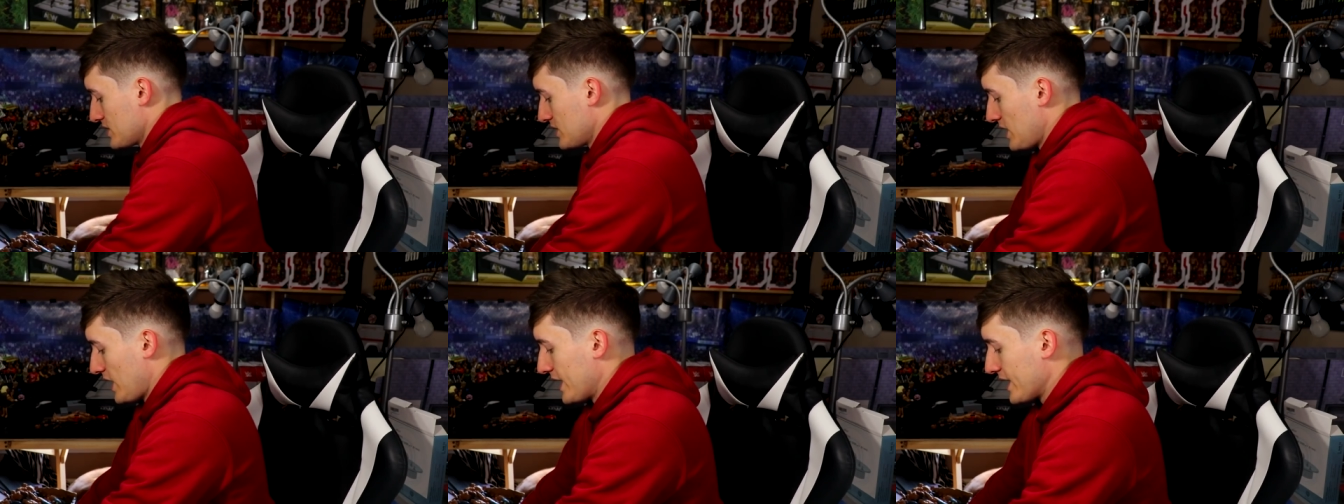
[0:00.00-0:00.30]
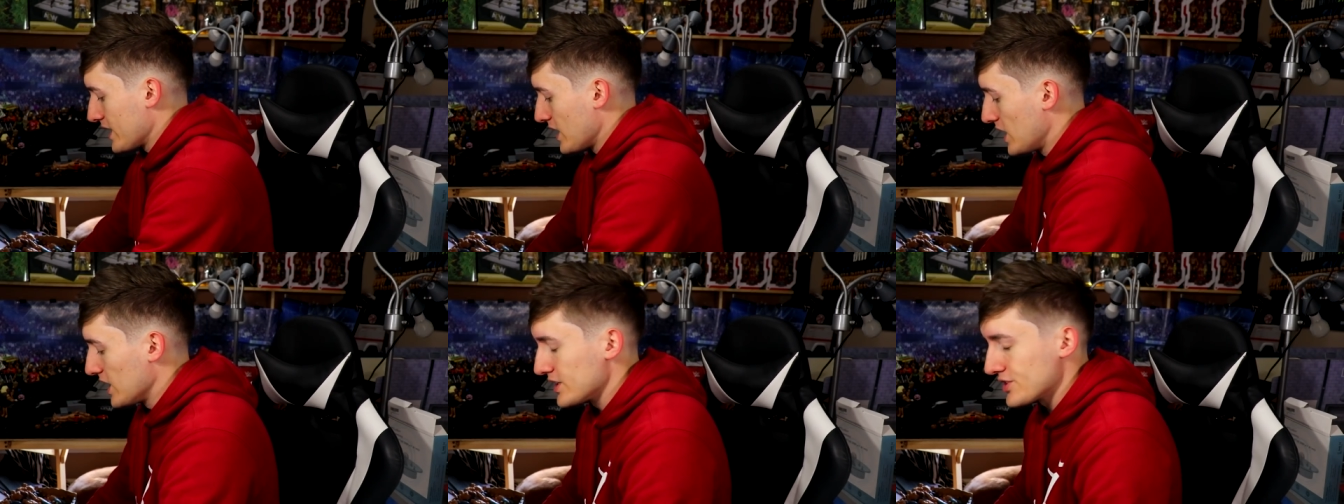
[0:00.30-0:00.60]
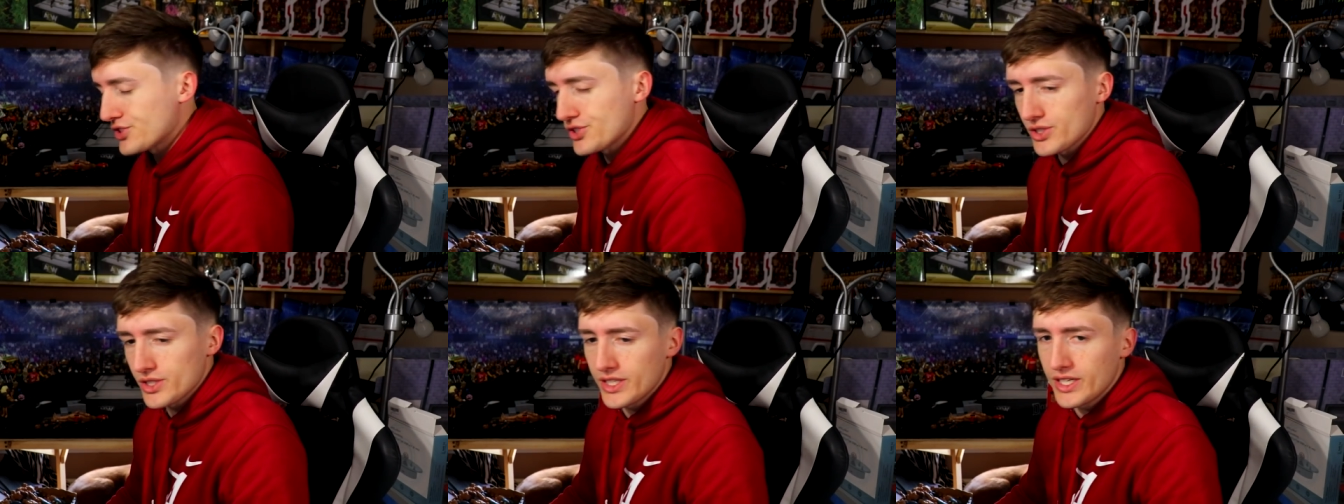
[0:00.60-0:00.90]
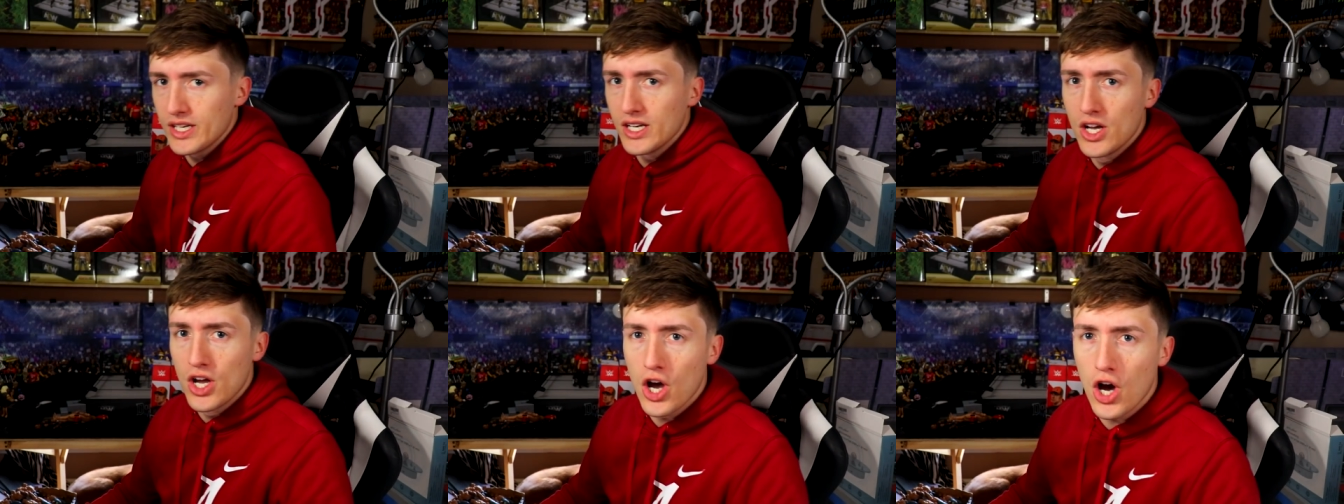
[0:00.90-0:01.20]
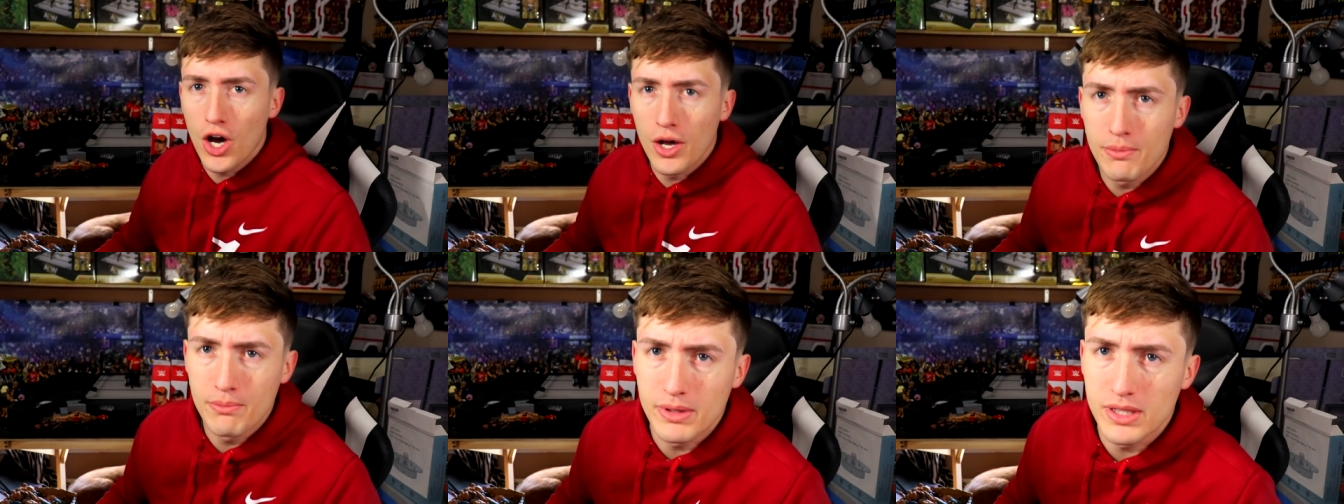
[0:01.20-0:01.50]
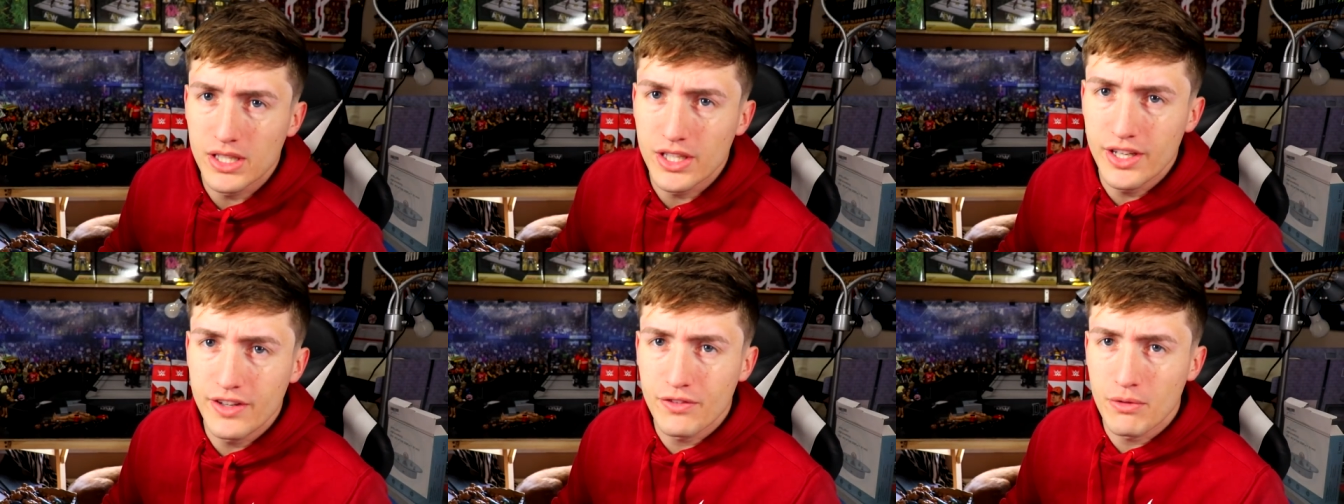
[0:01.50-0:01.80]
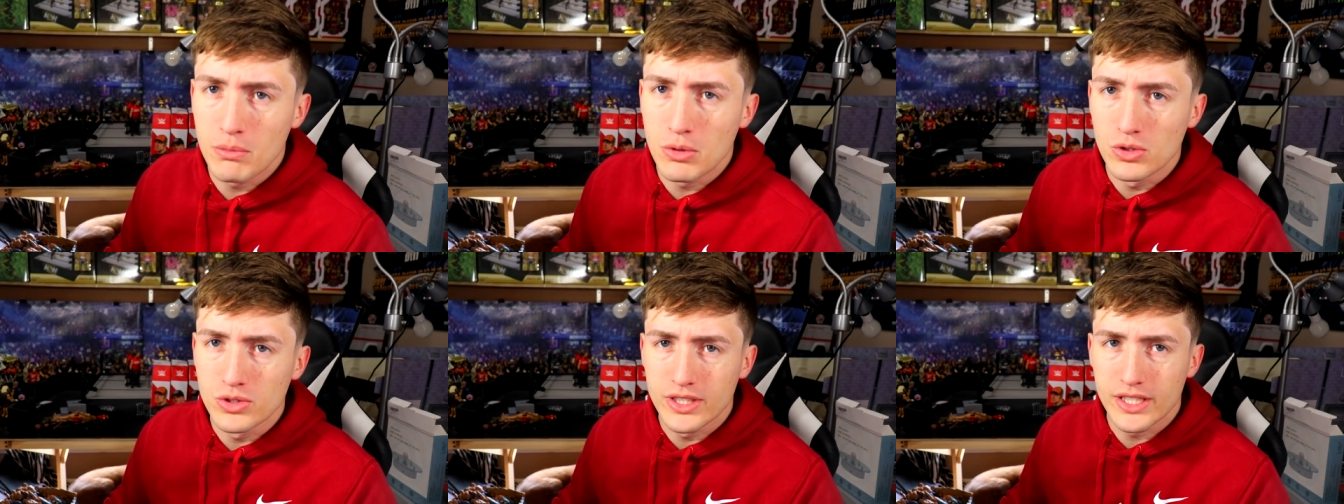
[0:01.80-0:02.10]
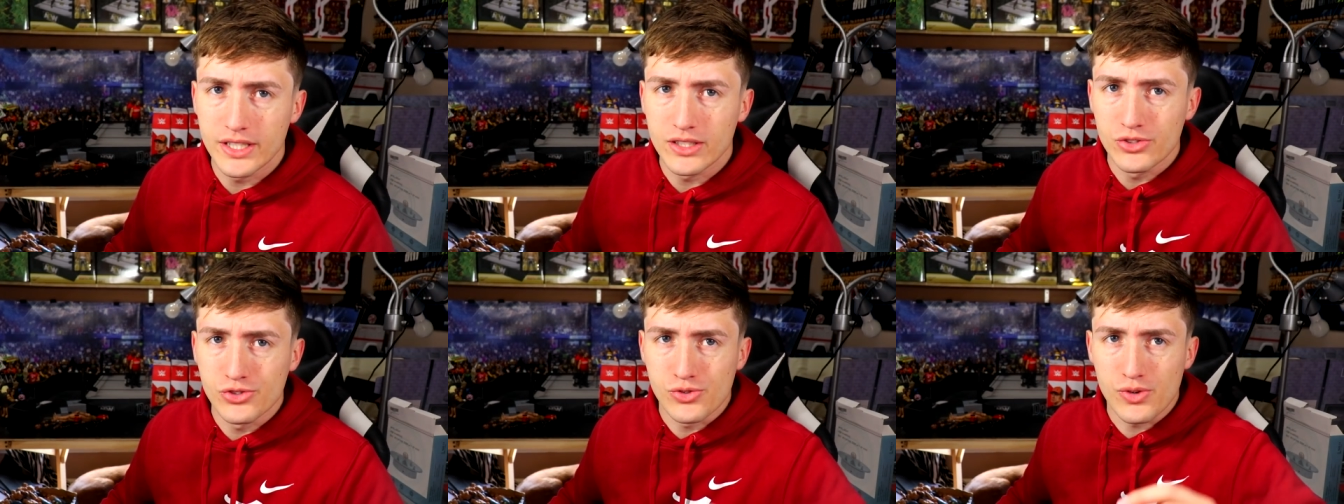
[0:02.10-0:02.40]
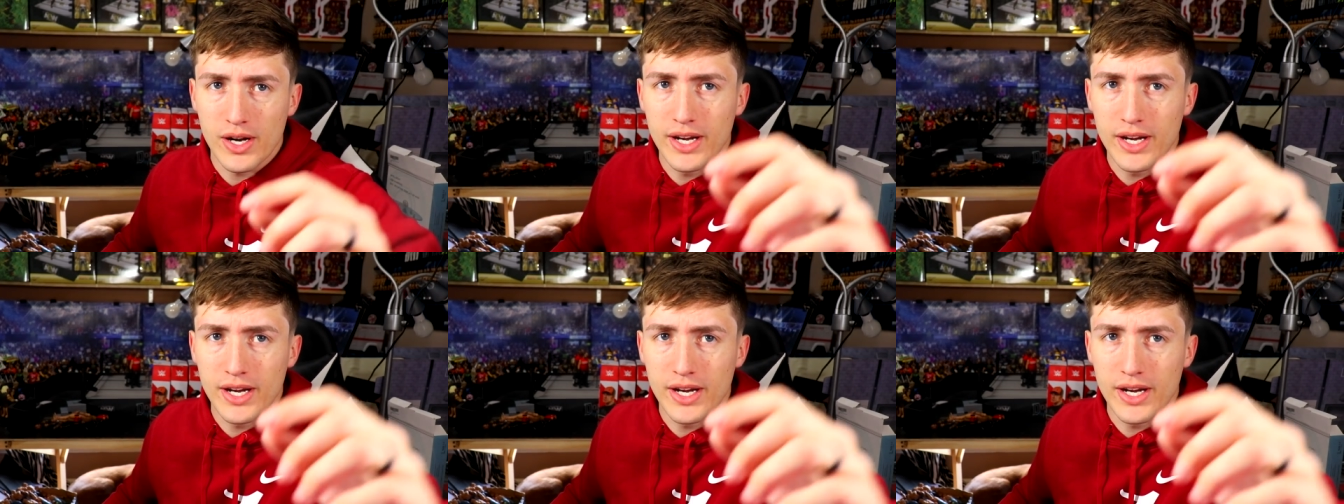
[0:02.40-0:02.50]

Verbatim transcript: Like, honestly, unbelievable deals